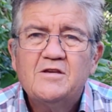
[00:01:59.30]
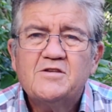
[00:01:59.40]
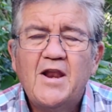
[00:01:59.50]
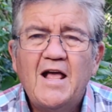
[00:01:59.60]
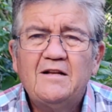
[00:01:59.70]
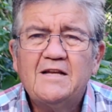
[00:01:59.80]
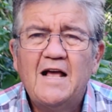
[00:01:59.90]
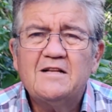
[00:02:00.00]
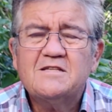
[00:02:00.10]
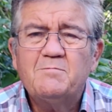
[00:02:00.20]
So an elder
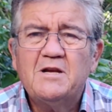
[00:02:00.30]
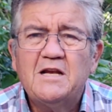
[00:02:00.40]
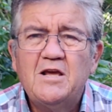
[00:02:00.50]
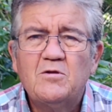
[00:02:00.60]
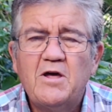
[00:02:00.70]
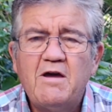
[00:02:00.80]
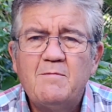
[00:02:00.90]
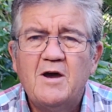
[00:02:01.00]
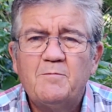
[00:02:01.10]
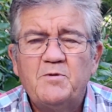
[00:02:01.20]
ultimately, although
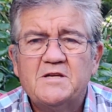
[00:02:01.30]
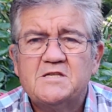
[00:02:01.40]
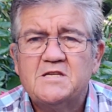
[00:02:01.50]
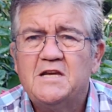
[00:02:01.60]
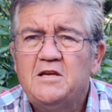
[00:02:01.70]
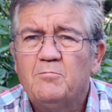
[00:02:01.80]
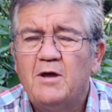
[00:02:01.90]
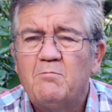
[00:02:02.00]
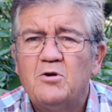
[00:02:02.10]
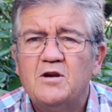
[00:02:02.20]
he might be a senior
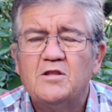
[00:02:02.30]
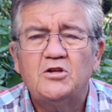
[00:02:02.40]
member in